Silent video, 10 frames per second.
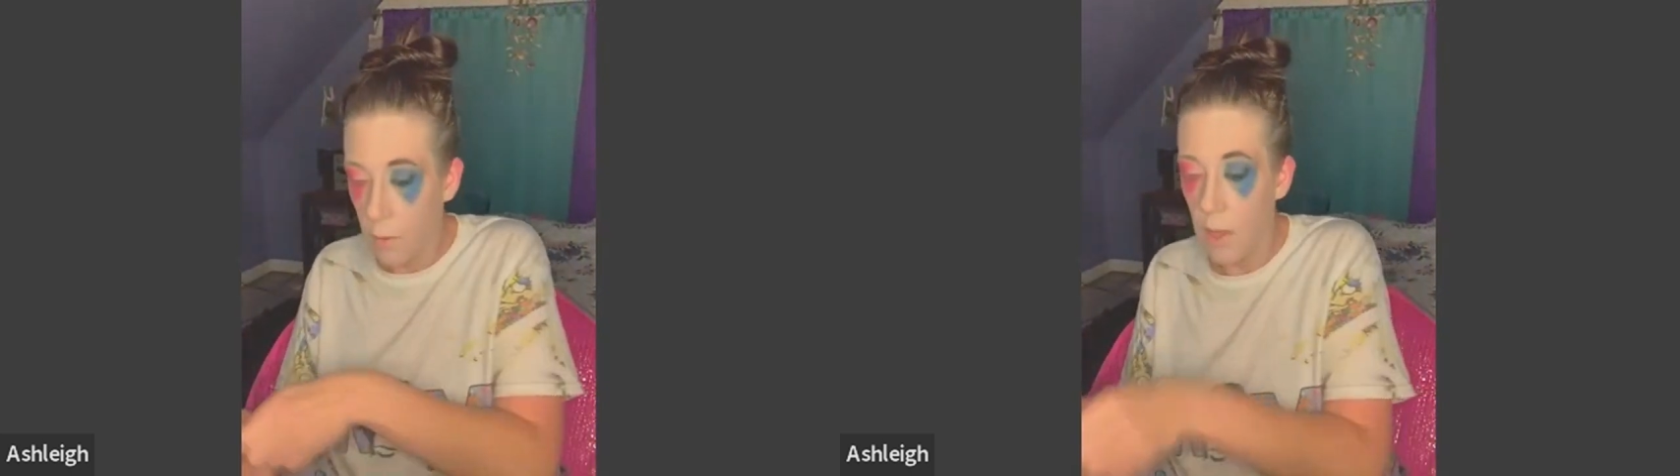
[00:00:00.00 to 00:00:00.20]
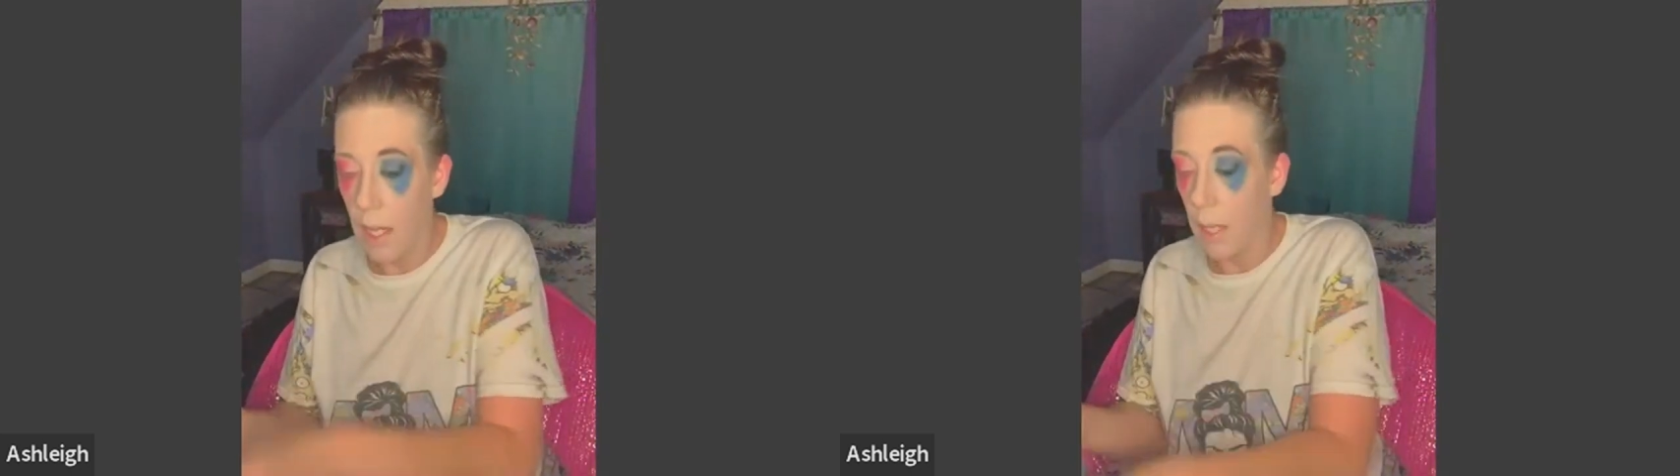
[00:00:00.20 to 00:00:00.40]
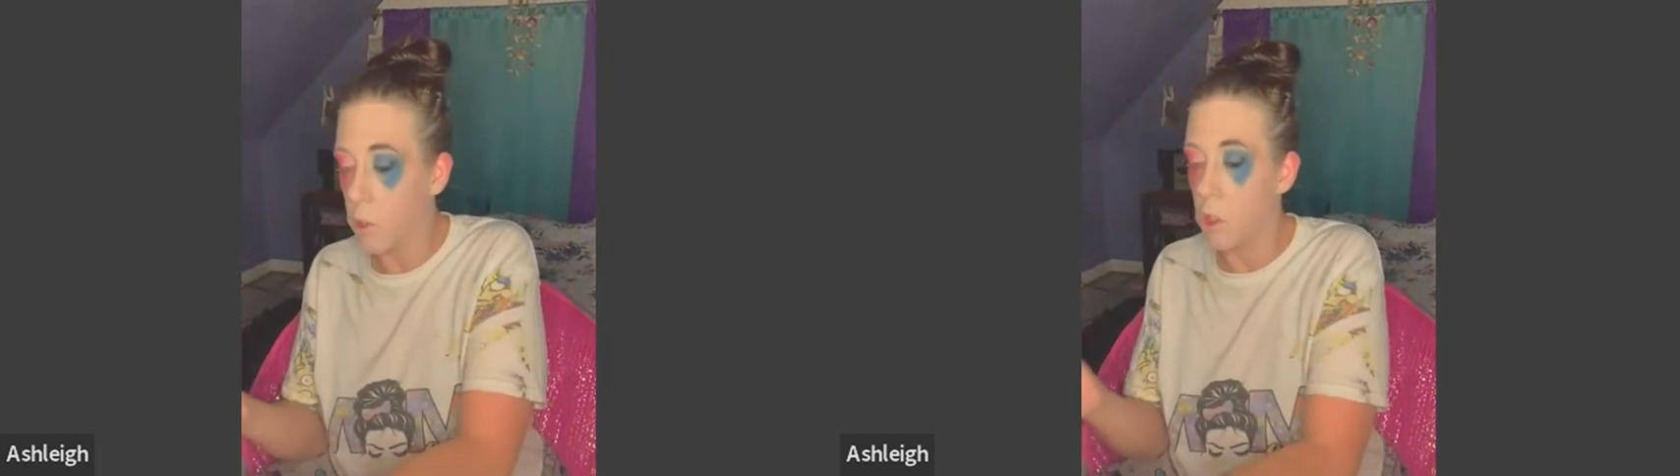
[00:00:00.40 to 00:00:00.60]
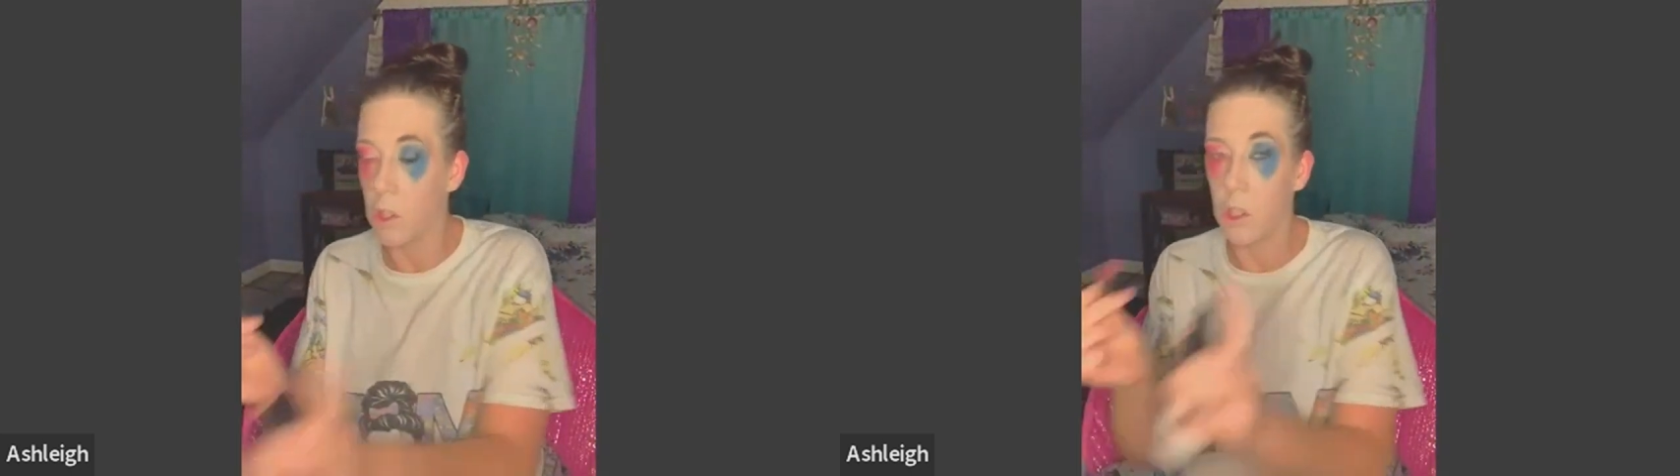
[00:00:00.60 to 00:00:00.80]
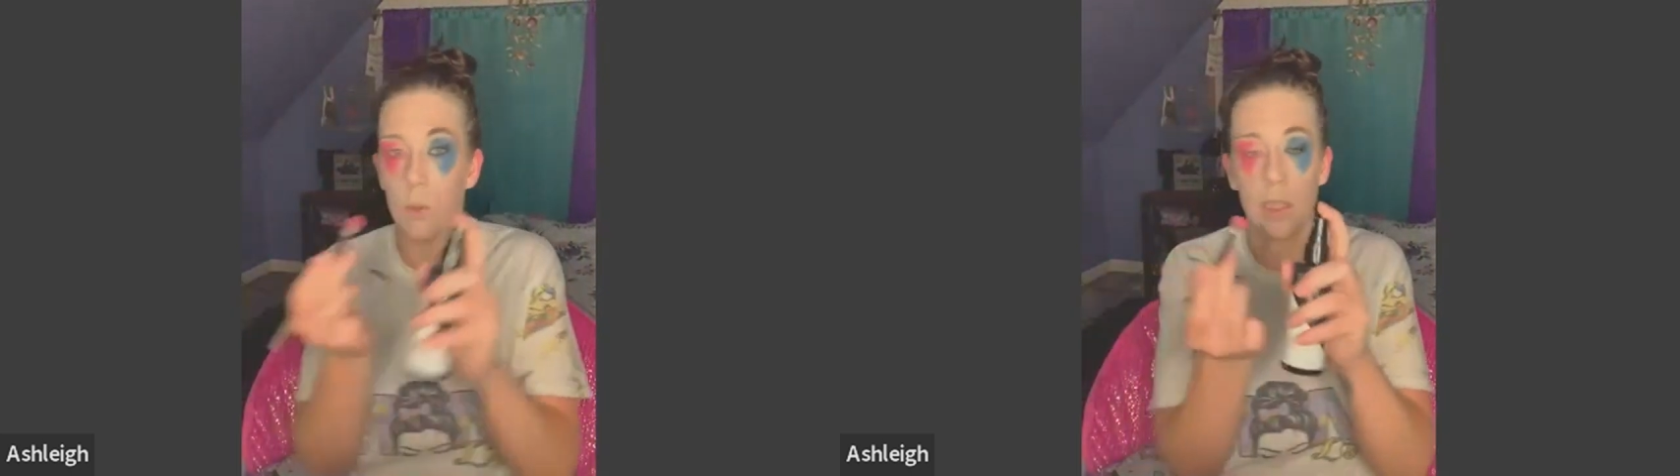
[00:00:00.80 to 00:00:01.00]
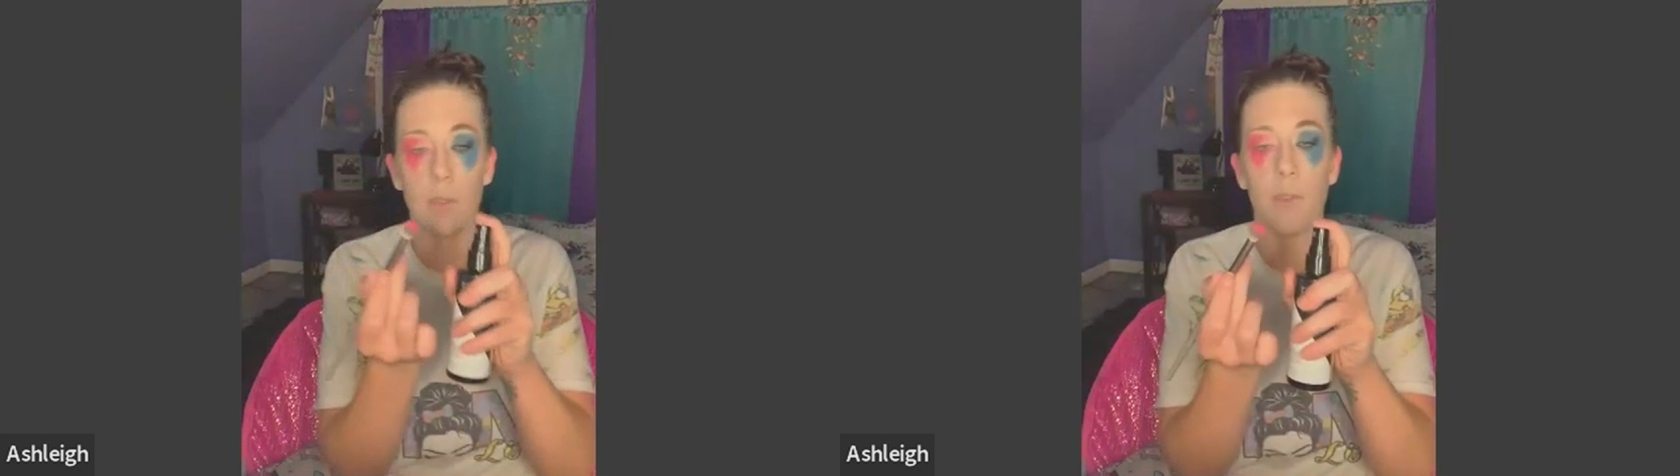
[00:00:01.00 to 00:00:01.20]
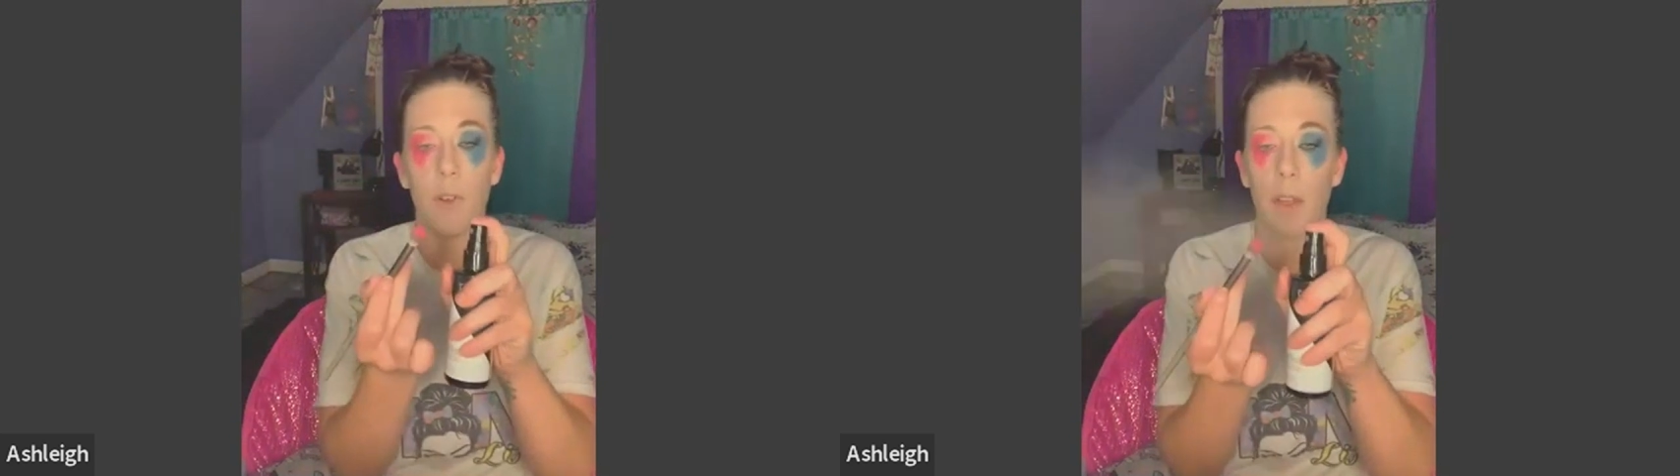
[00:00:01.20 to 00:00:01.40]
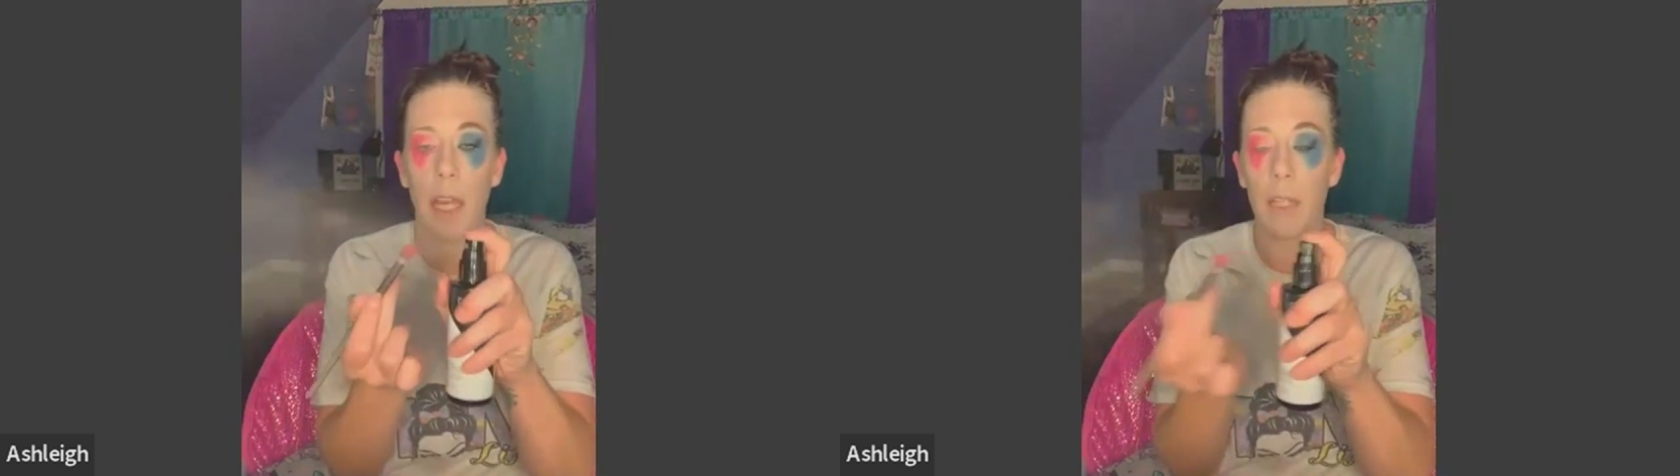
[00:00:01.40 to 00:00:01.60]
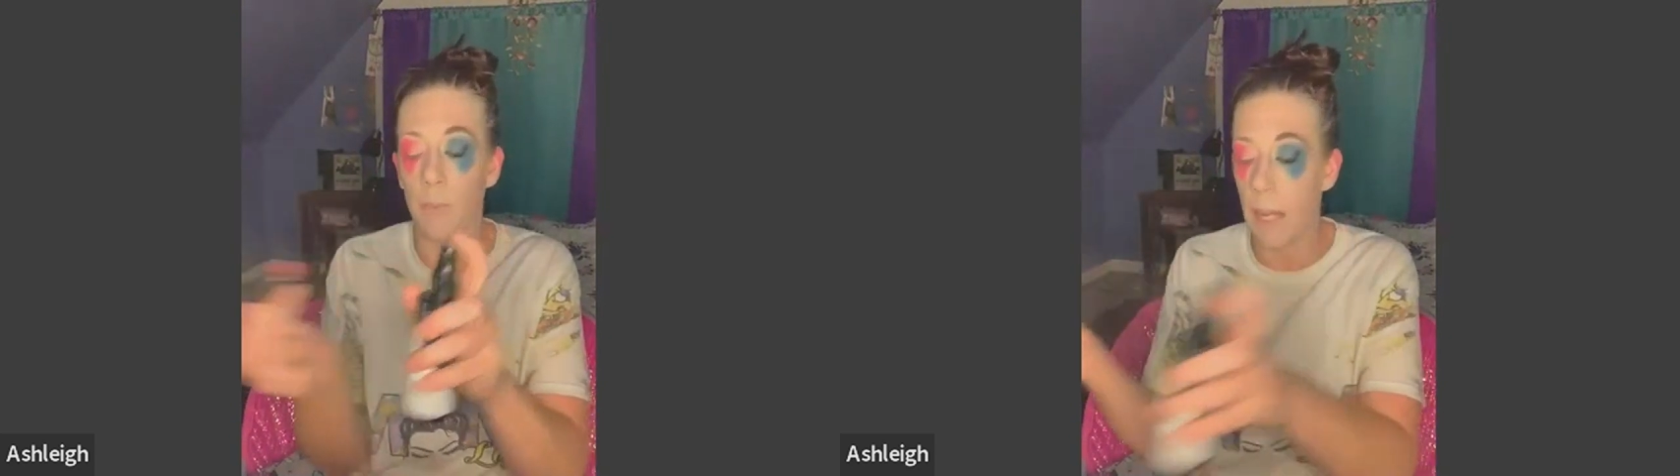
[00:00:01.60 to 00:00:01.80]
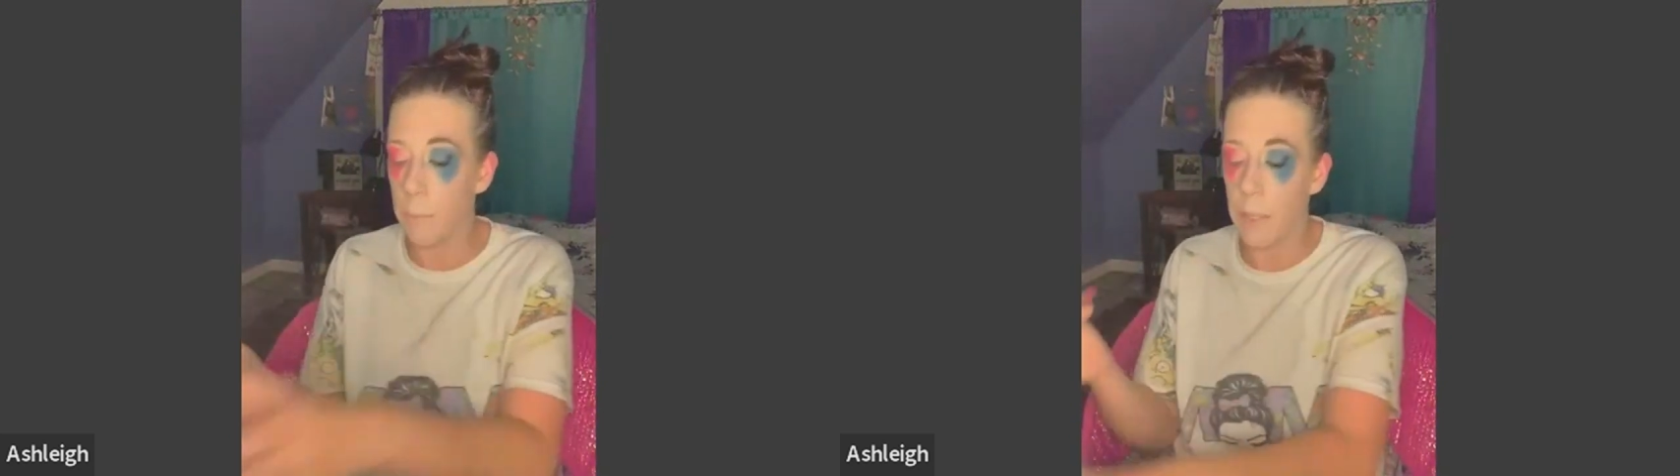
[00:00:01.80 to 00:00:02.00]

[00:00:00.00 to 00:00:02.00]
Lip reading: that I was just using for the light red,